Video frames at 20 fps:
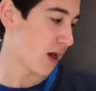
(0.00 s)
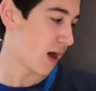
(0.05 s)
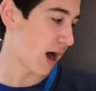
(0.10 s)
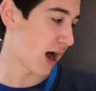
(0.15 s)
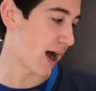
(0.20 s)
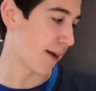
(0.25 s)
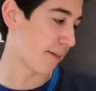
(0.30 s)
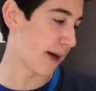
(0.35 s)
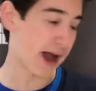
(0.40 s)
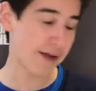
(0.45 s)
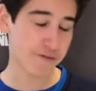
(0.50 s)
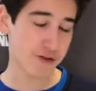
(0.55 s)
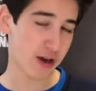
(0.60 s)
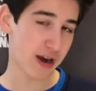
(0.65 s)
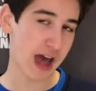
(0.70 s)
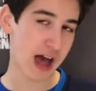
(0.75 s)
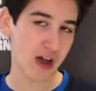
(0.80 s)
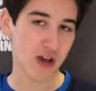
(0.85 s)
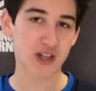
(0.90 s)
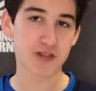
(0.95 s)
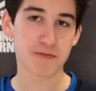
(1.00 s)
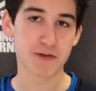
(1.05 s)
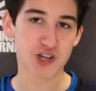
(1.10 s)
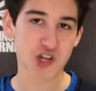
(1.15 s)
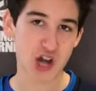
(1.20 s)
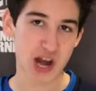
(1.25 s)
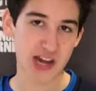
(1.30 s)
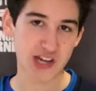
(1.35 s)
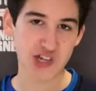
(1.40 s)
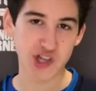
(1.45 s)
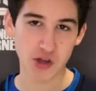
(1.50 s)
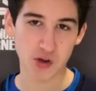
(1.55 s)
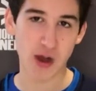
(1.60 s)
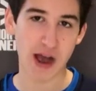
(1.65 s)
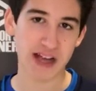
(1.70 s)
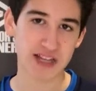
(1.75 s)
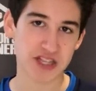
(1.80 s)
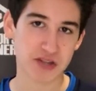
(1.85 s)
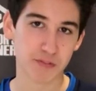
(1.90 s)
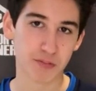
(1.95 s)
I've got Alex Pietrangelo
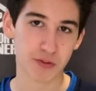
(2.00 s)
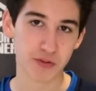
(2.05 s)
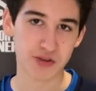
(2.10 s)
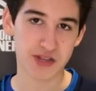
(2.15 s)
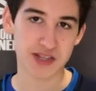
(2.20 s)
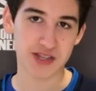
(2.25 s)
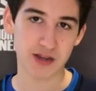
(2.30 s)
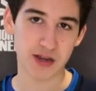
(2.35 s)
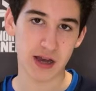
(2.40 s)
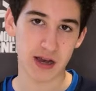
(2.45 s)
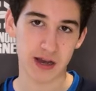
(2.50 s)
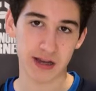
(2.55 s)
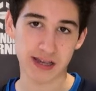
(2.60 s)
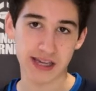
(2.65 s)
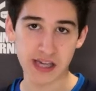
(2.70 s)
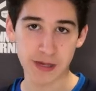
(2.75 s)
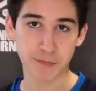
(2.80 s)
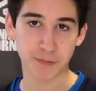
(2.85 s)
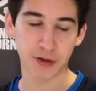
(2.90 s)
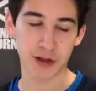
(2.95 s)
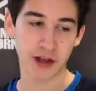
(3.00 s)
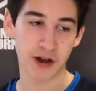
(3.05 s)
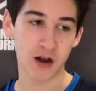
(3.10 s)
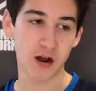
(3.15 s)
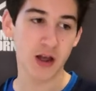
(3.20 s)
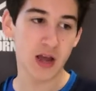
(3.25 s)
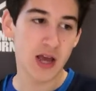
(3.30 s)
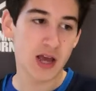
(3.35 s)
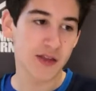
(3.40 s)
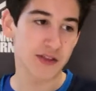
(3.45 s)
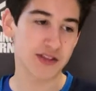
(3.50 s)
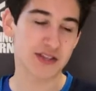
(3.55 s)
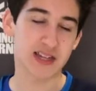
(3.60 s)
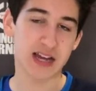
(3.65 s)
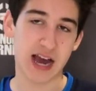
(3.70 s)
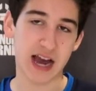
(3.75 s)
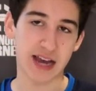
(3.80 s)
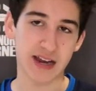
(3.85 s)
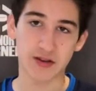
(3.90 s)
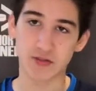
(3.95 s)
as the Blues key player. This
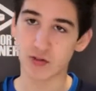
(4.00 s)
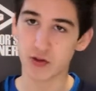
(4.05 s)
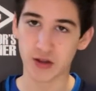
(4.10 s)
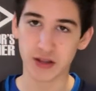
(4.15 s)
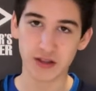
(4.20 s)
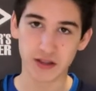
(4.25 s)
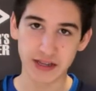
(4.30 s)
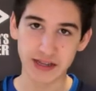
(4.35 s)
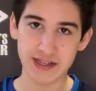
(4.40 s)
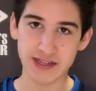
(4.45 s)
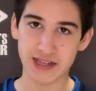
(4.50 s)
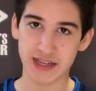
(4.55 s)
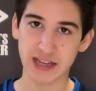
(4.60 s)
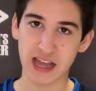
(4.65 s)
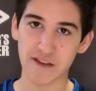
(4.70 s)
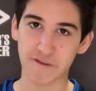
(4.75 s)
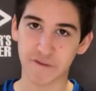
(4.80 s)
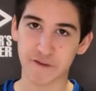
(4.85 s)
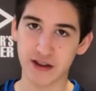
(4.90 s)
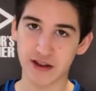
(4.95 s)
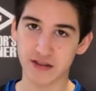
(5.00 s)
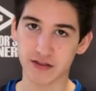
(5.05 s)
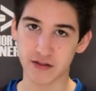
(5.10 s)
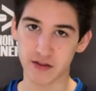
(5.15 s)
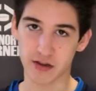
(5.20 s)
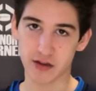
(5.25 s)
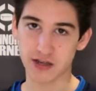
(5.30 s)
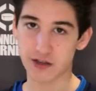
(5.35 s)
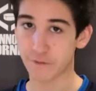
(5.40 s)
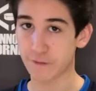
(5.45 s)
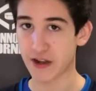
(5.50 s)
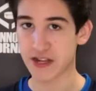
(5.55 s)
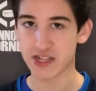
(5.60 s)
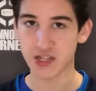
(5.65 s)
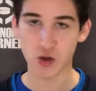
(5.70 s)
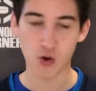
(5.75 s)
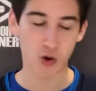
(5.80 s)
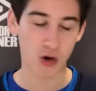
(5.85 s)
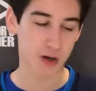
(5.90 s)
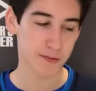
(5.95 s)
guy really leads the defense
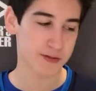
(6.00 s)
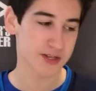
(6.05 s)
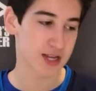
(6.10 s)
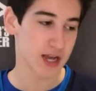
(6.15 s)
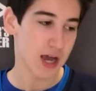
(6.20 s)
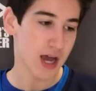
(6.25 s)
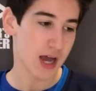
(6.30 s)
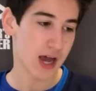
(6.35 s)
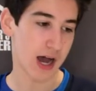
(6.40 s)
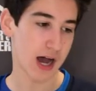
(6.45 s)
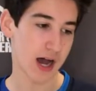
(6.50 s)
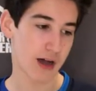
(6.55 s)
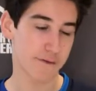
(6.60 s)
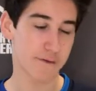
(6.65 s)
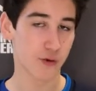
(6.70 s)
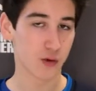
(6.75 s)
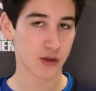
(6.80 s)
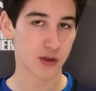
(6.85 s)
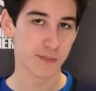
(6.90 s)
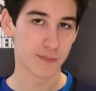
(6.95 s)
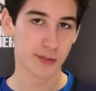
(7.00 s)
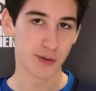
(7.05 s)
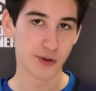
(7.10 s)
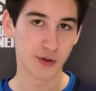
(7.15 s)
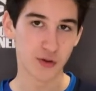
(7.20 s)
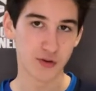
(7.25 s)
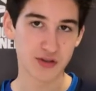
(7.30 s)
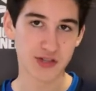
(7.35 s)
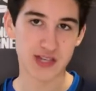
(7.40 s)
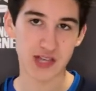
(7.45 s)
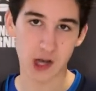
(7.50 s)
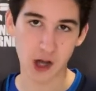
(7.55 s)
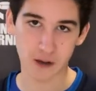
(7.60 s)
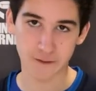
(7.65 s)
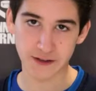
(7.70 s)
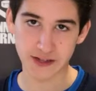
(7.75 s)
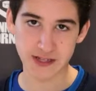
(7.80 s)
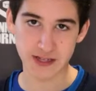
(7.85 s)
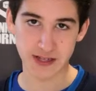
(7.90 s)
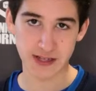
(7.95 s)
corps for the Blues.
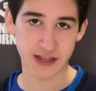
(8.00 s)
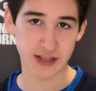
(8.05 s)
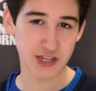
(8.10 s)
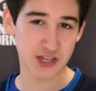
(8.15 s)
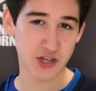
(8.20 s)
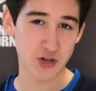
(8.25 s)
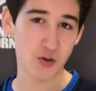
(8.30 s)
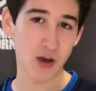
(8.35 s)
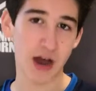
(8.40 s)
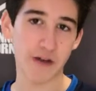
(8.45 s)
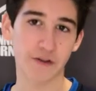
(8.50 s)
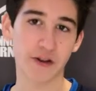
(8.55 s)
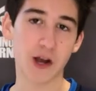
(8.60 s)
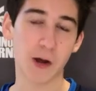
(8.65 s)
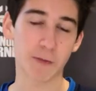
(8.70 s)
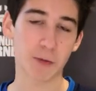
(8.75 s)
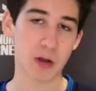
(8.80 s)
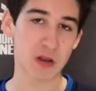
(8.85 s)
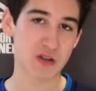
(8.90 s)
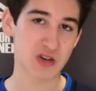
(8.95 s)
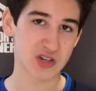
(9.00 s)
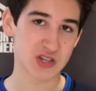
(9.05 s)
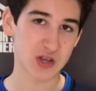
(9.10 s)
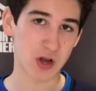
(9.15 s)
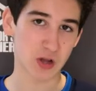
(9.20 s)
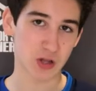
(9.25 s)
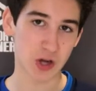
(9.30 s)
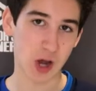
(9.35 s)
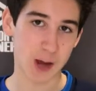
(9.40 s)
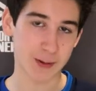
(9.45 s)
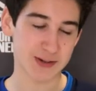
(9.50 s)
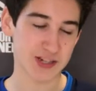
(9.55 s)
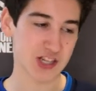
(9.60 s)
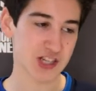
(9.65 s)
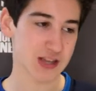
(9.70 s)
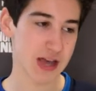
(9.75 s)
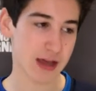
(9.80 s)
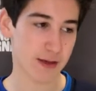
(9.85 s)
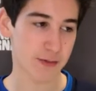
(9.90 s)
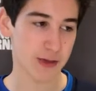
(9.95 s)
Obviously, they do have a couple other solid
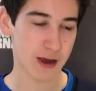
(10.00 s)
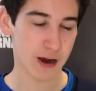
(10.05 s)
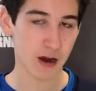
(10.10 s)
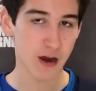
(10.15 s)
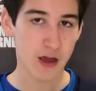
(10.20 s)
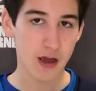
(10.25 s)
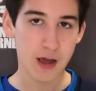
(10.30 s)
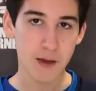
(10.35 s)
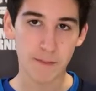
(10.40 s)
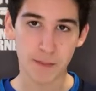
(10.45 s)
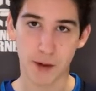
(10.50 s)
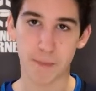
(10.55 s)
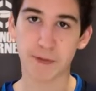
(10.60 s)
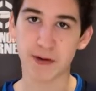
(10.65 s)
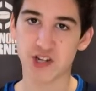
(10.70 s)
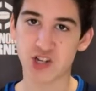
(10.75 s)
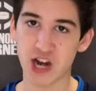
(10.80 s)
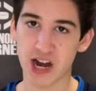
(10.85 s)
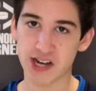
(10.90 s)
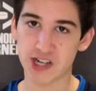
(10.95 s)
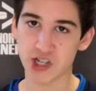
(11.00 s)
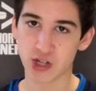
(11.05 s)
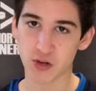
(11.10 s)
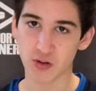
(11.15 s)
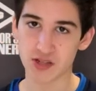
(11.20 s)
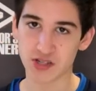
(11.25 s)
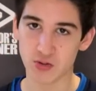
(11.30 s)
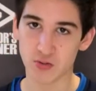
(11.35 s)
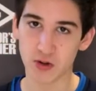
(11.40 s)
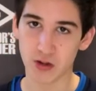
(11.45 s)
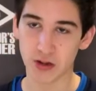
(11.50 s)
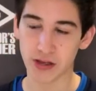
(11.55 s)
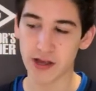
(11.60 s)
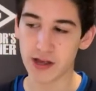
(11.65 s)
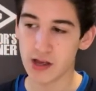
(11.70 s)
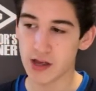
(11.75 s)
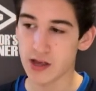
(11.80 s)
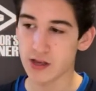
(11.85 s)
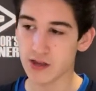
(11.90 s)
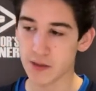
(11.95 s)
options back there, but Pietrangelo is really
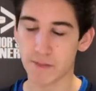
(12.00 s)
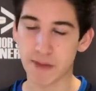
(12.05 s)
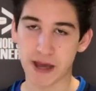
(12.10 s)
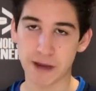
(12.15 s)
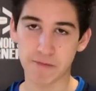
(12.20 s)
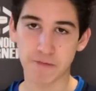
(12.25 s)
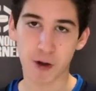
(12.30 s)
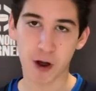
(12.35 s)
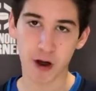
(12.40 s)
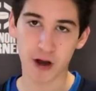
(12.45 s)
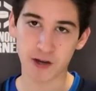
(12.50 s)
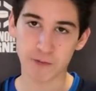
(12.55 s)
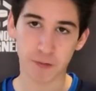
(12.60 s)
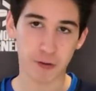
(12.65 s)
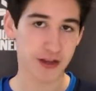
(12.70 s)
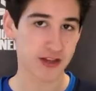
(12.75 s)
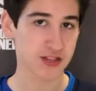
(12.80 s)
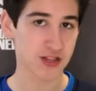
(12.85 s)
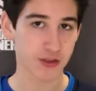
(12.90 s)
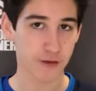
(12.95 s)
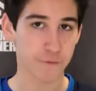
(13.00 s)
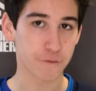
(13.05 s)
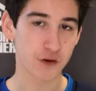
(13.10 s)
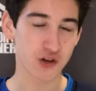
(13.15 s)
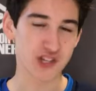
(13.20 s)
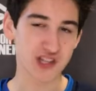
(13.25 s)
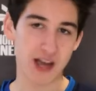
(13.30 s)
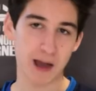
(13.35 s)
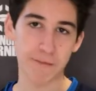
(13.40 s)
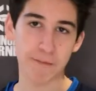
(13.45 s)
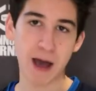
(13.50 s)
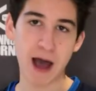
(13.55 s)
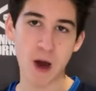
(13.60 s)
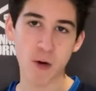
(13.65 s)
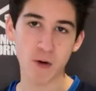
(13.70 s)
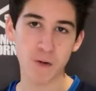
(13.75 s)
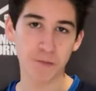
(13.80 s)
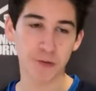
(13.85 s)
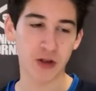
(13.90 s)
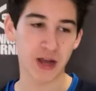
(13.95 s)
the main part. Plays on the first line
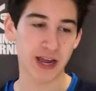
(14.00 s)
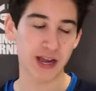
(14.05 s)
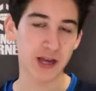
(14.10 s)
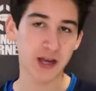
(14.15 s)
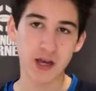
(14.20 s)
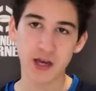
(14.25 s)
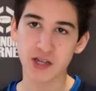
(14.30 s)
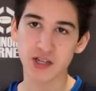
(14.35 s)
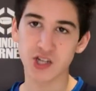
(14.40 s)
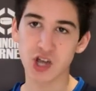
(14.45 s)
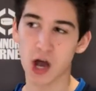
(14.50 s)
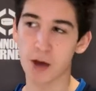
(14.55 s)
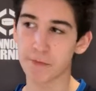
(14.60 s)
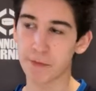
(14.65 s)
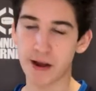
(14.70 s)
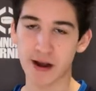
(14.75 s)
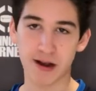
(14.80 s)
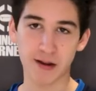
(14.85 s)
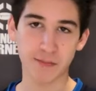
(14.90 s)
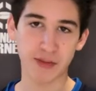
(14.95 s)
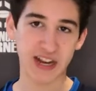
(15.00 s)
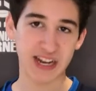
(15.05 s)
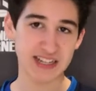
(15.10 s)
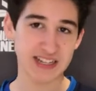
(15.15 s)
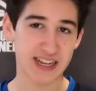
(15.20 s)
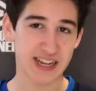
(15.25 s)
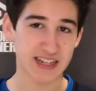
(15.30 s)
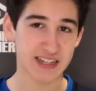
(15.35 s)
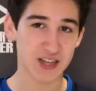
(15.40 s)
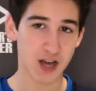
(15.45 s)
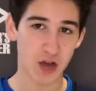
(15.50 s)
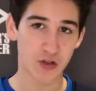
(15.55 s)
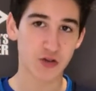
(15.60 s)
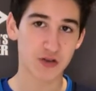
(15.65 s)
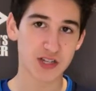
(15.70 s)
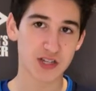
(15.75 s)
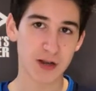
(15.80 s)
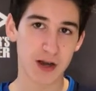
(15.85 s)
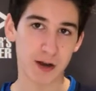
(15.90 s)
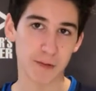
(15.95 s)
power play, top pairing minutes against other
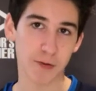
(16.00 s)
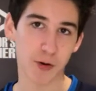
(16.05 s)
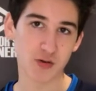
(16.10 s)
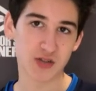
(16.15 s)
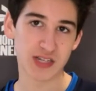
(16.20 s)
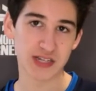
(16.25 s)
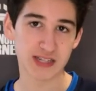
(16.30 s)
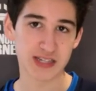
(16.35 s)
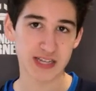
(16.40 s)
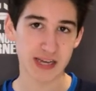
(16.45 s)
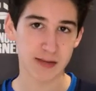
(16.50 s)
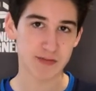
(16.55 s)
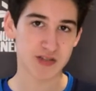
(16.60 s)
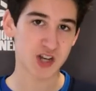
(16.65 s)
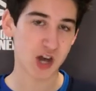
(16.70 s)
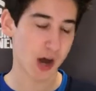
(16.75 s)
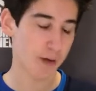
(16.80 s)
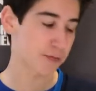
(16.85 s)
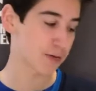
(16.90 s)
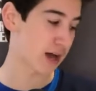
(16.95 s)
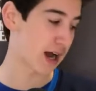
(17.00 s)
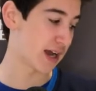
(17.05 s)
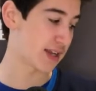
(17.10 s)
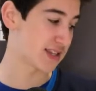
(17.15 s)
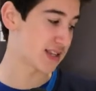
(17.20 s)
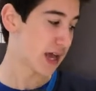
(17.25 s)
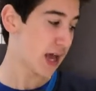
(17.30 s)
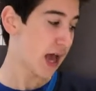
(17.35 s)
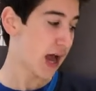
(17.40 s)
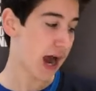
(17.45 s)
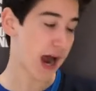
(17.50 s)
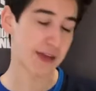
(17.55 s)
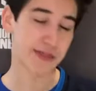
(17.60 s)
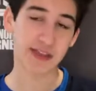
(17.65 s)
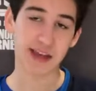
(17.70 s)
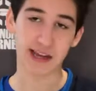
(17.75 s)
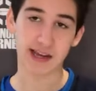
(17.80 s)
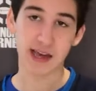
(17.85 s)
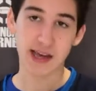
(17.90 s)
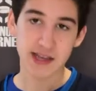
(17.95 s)
opposing teams' top lines. I
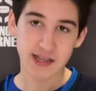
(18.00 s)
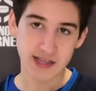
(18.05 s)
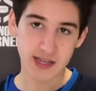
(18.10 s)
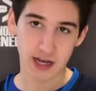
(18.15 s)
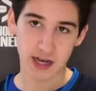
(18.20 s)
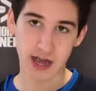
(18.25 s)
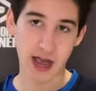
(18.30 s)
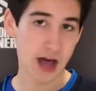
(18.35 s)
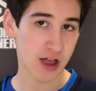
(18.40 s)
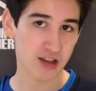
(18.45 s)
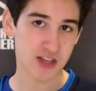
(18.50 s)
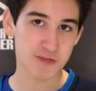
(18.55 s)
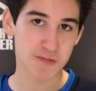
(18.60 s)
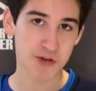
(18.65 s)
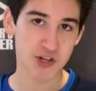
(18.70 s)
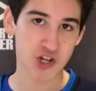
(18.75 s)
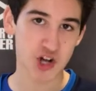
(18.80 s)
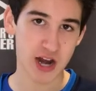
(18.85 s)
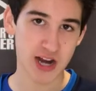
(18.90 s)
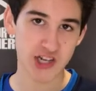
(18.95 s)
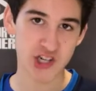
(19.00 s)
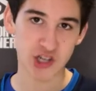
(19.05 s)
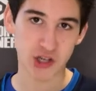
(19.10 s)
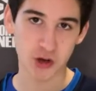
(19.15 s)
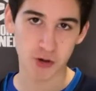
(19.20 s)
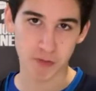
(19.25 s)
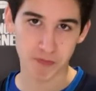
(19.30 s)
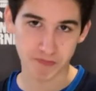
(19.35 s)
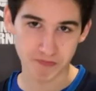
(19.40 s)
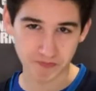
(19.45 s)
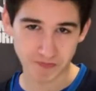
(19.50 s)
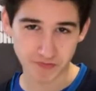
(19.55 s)
think Alex Pietrangelo